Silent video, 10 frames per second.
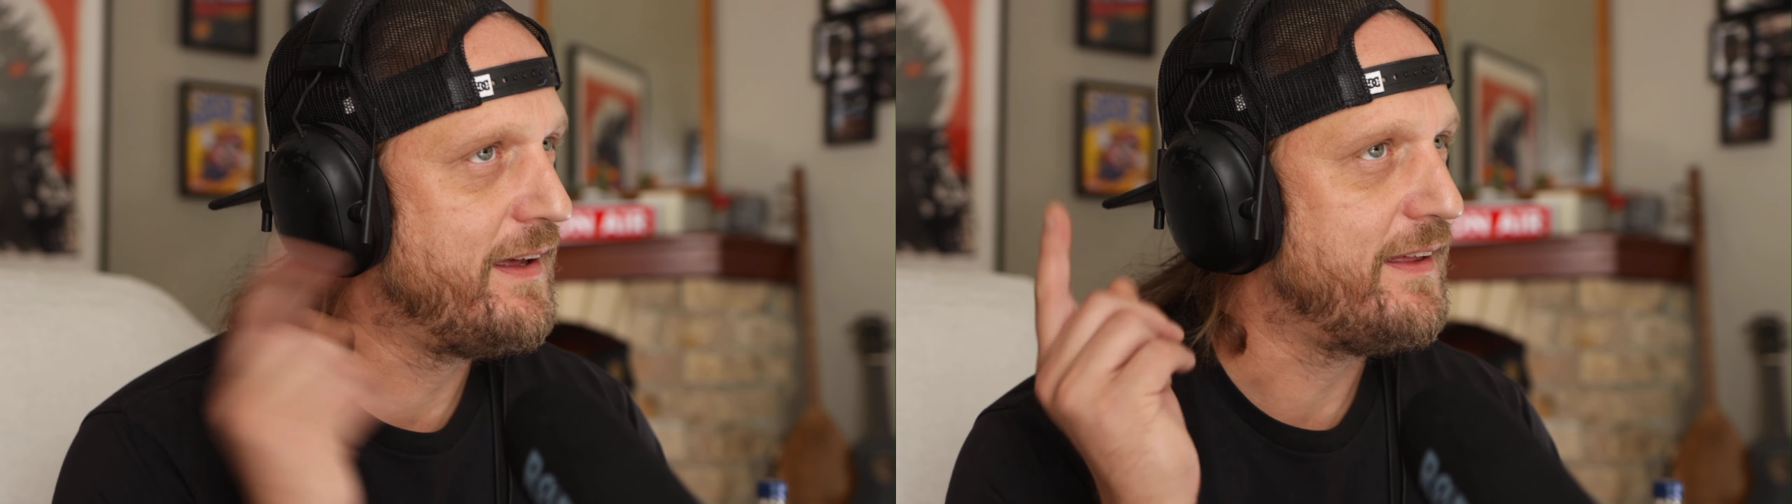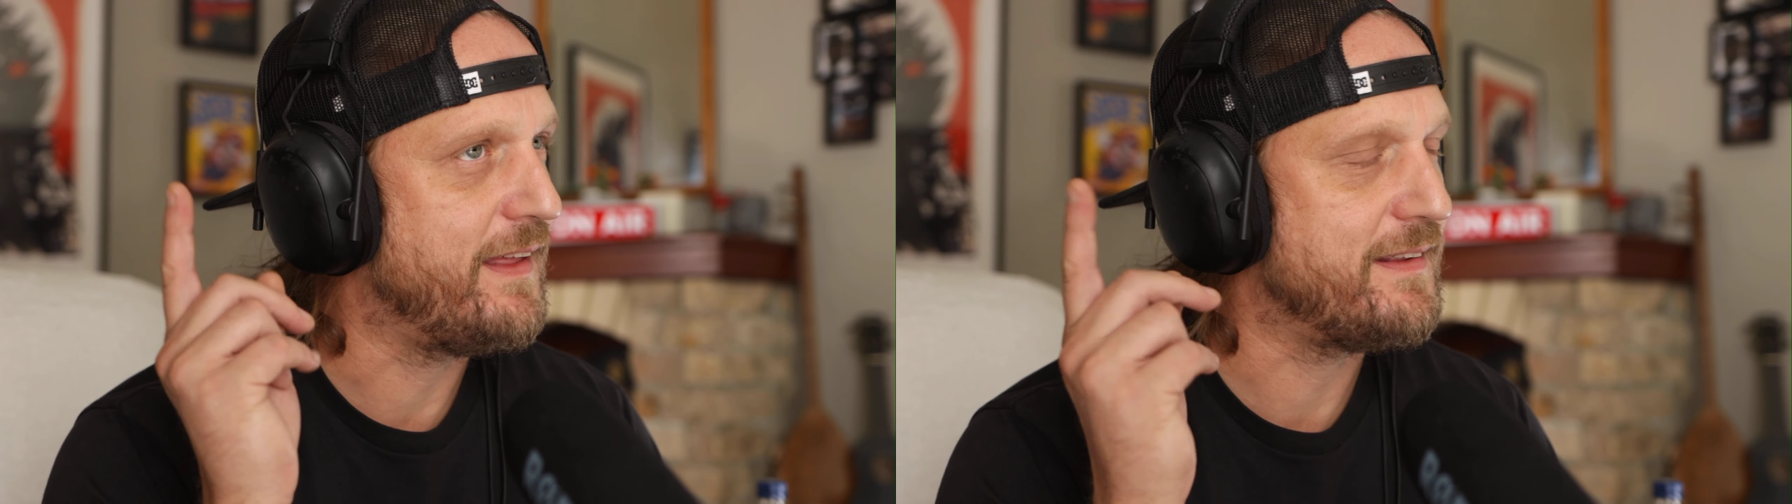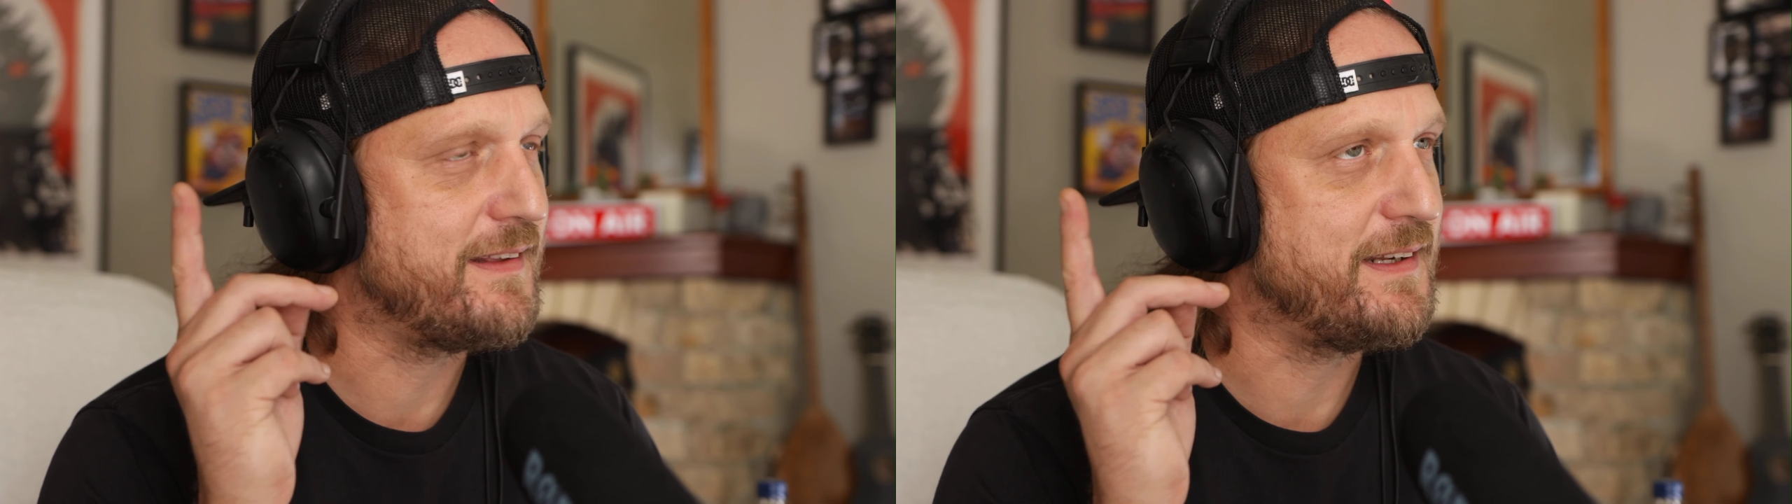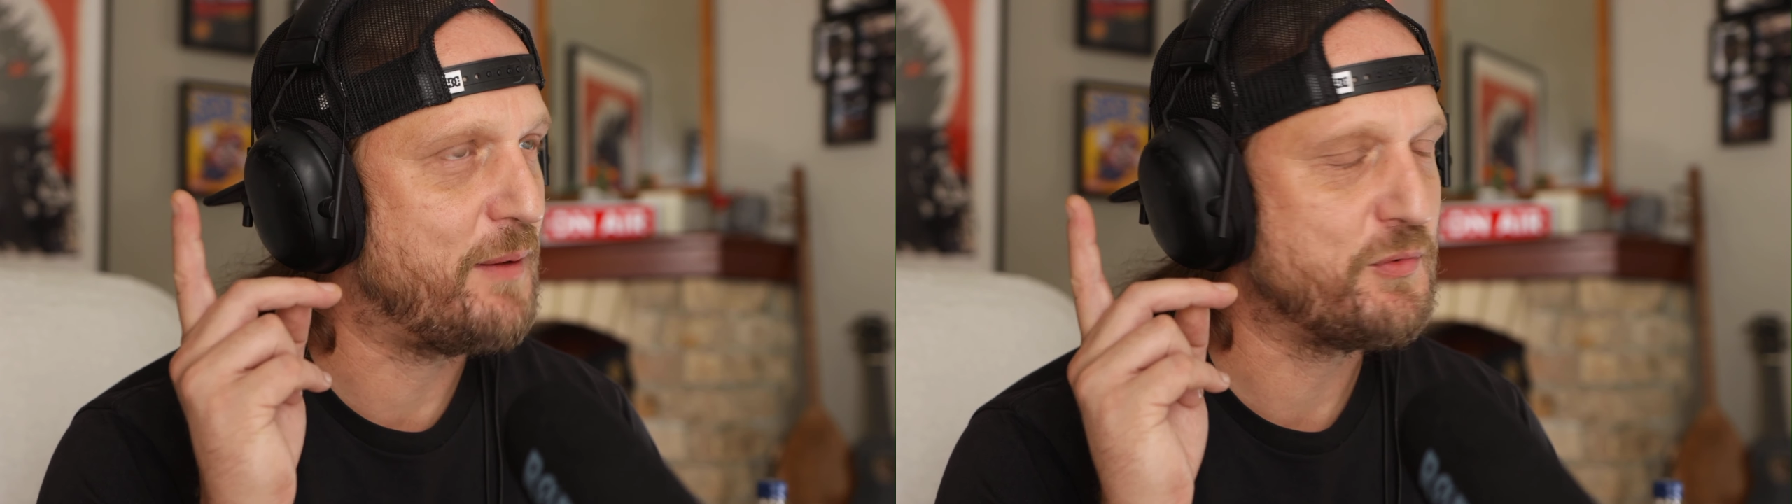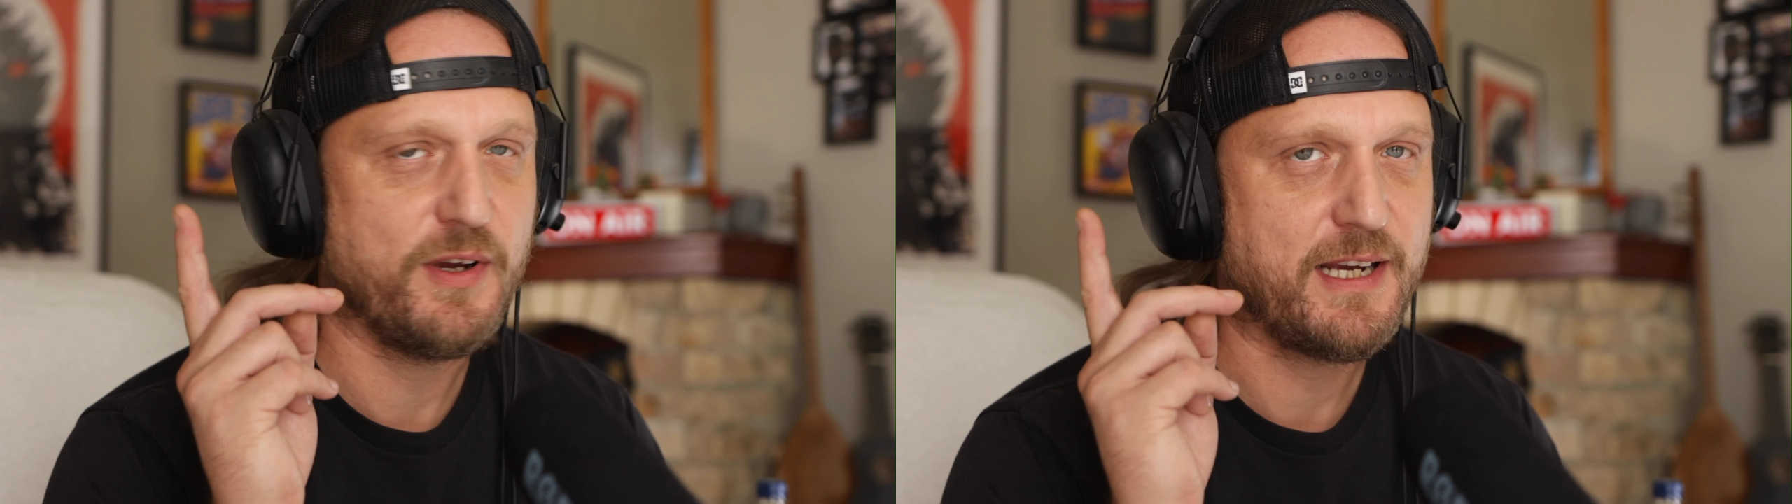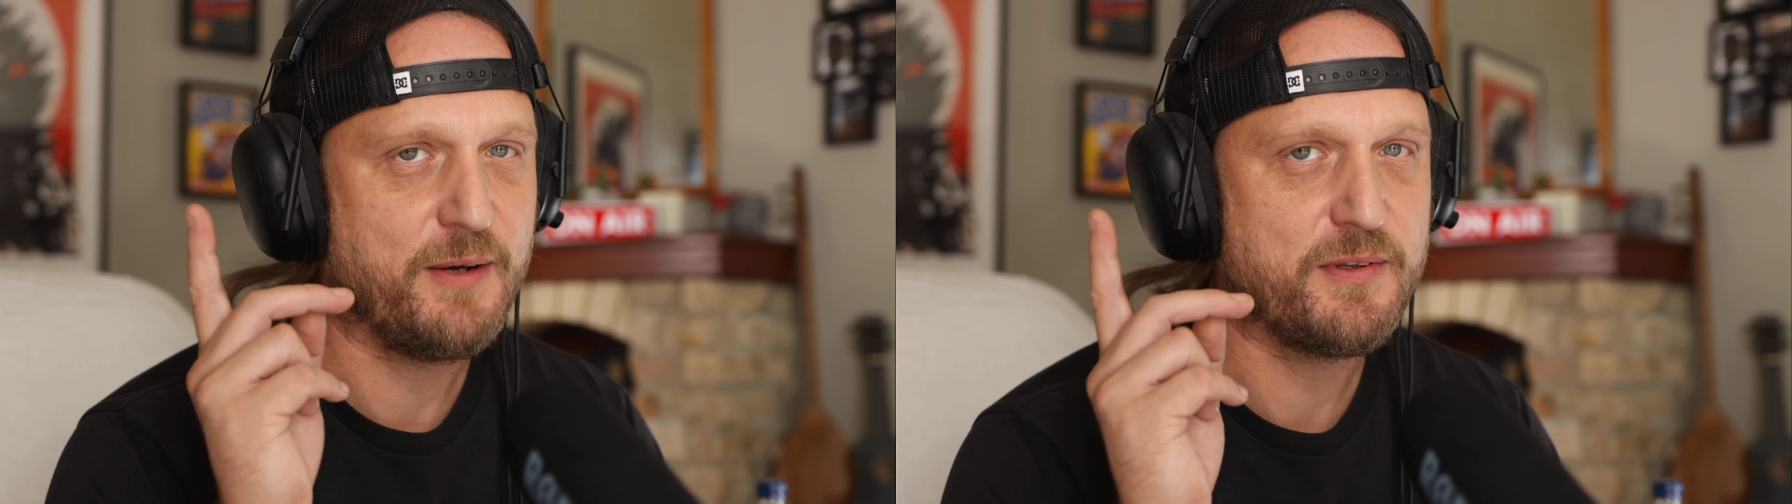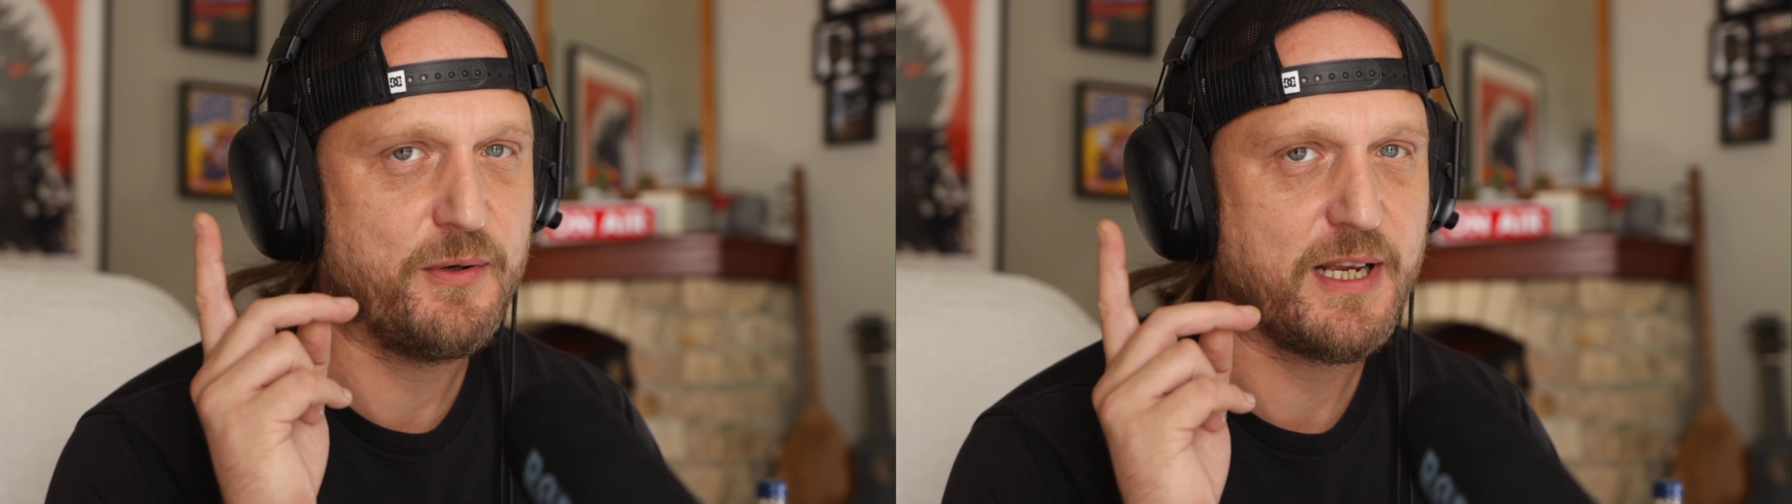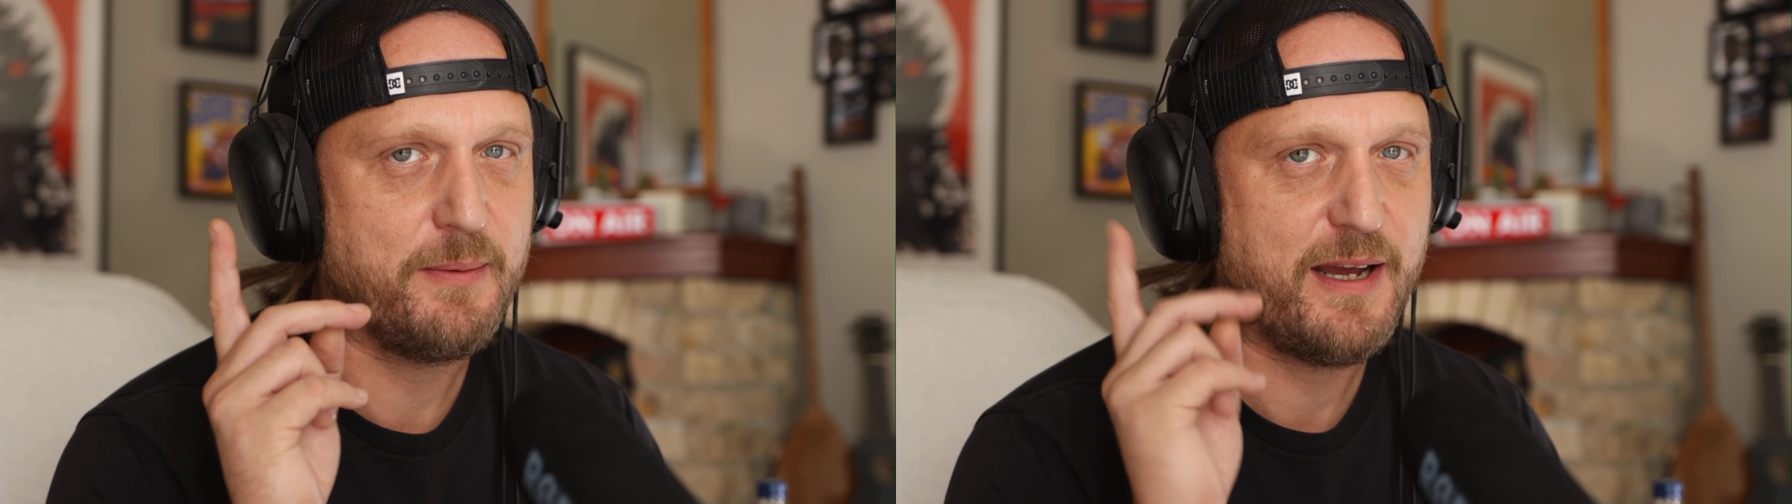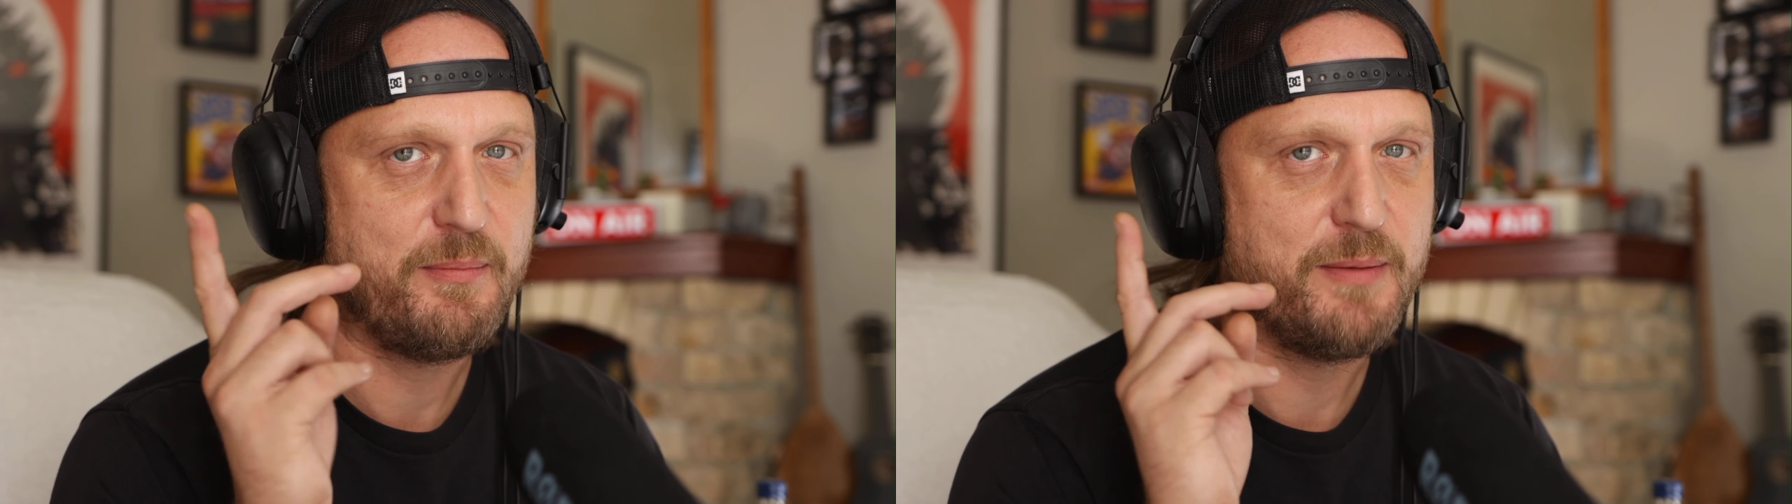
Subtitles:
There's the dump truck I was talking about.